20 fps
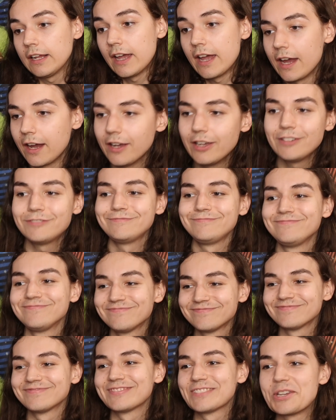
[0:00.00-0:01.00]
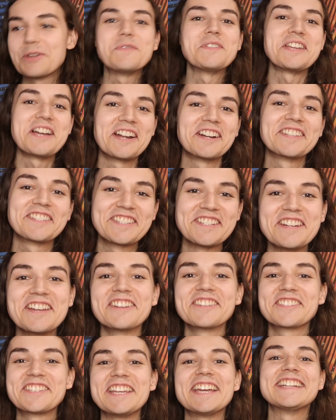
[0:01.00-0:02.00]
To be honest, you
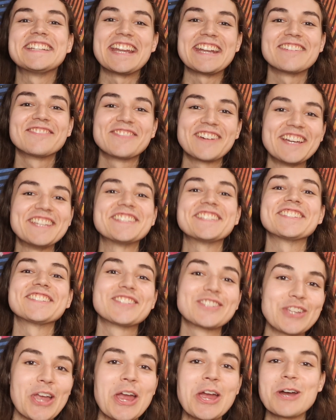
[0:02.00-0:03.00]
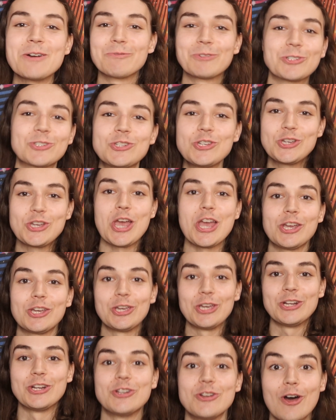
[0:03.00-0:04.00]
know, she identifies as Sam because she can't
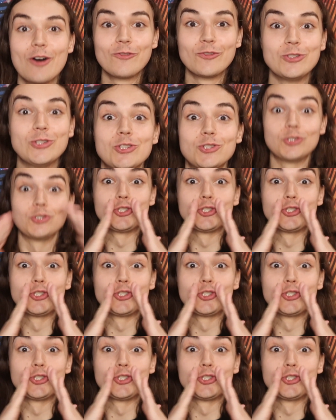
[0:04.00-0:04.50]
get enough of this